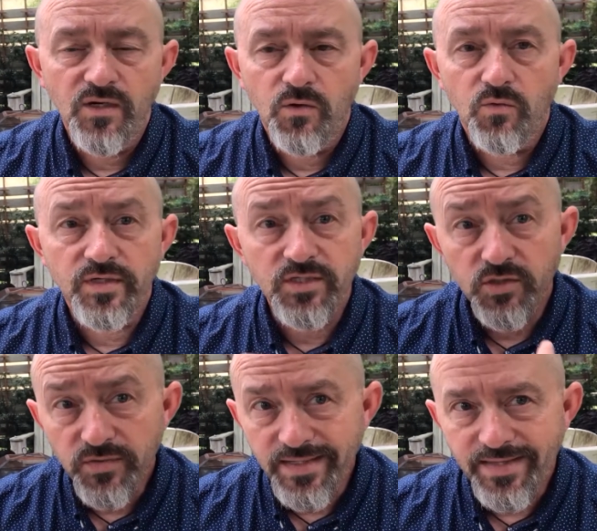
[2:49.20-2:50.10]
Well, in
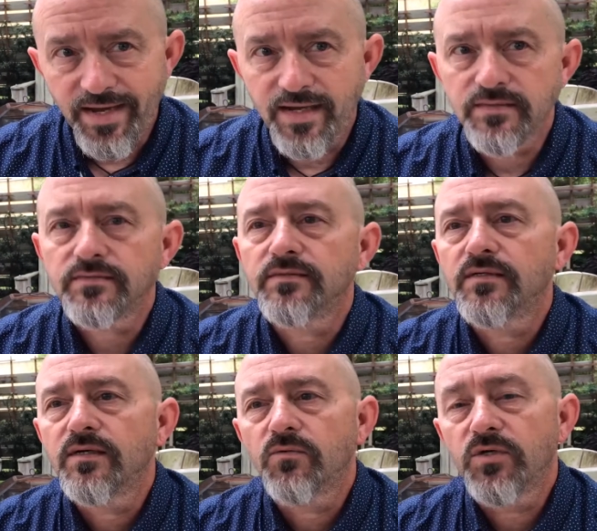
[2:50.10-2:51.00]
doing that,
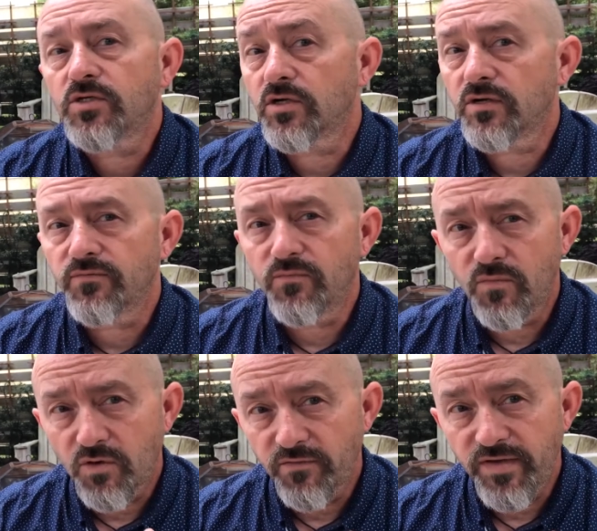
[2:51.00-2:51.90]
we took a
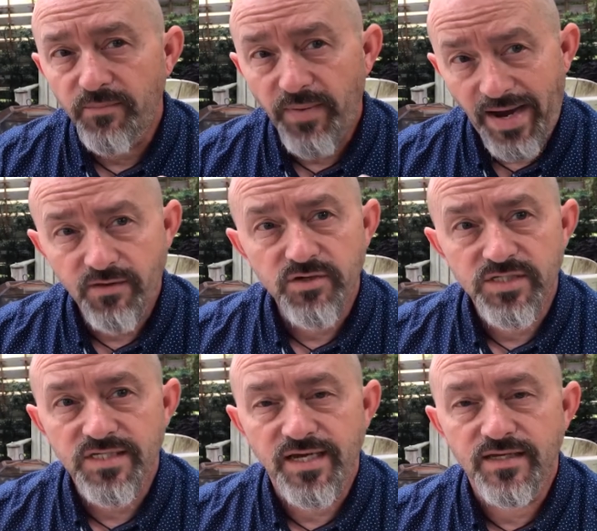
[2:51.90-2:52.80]
more of a power
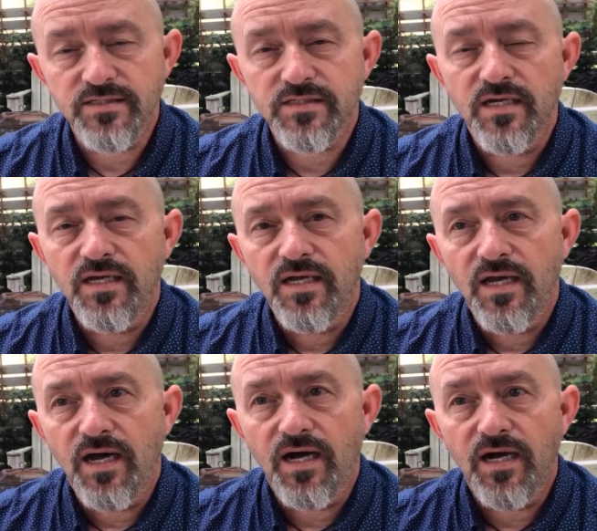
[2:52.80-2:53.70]
stance
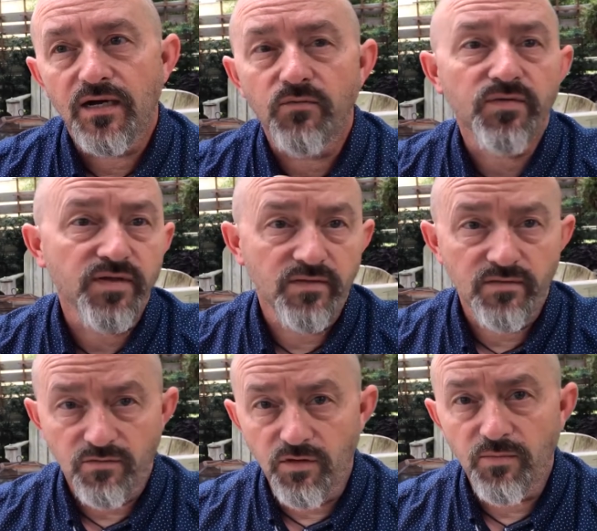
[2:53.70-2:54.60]
uh, within the
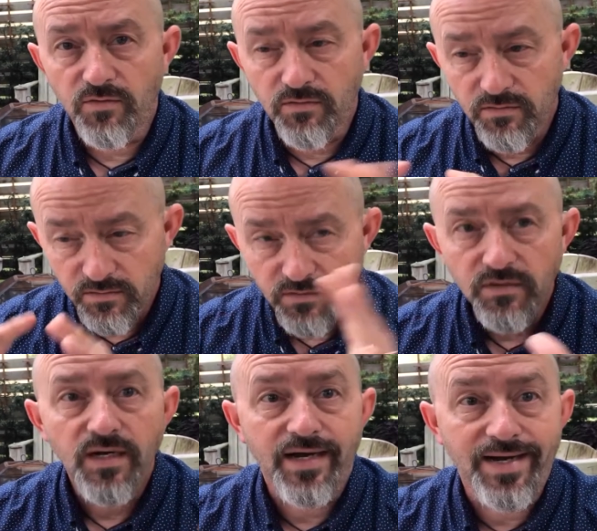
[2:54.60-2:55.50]
global
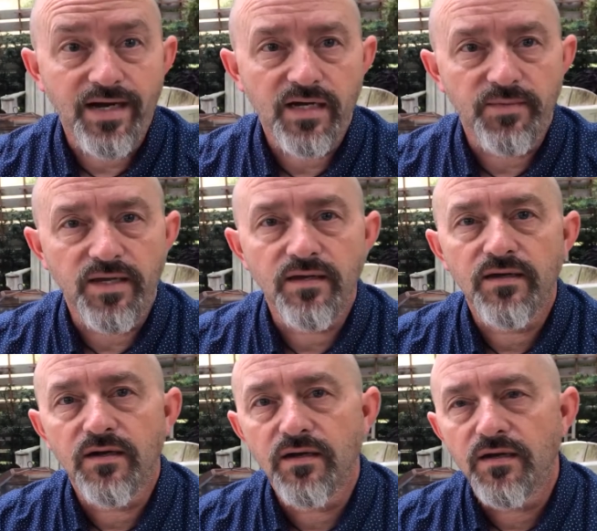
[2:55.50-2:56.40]
economy
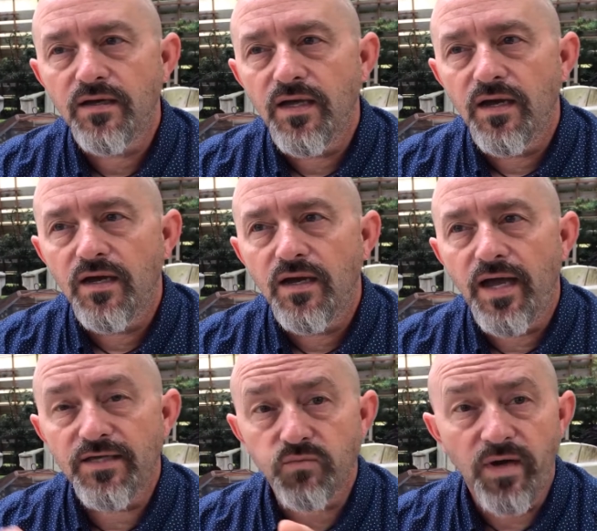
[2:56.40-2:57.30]

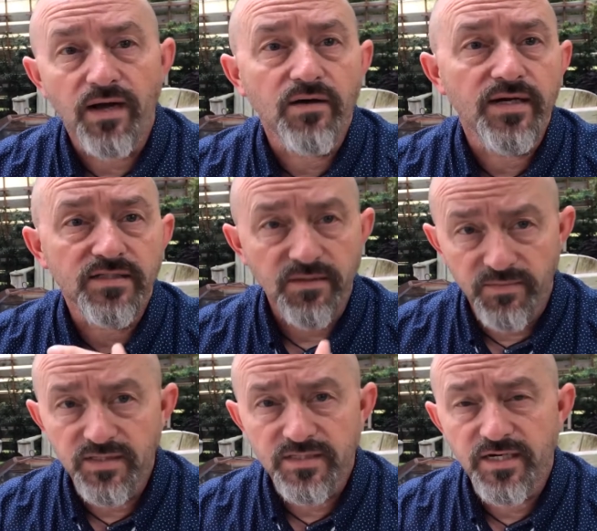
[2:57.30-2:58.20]
as well as
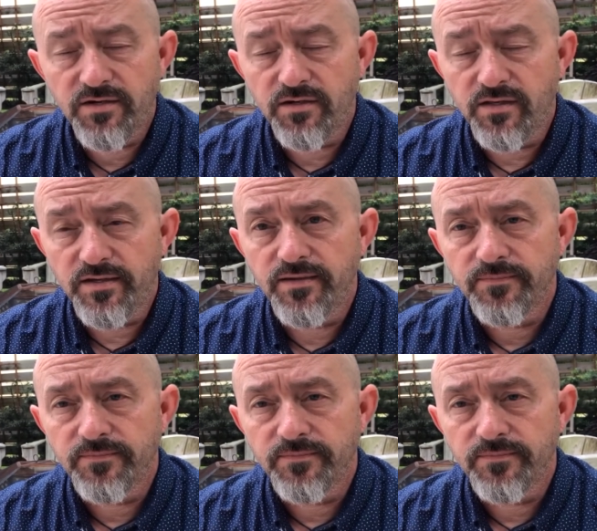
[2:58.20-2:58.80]
militarily.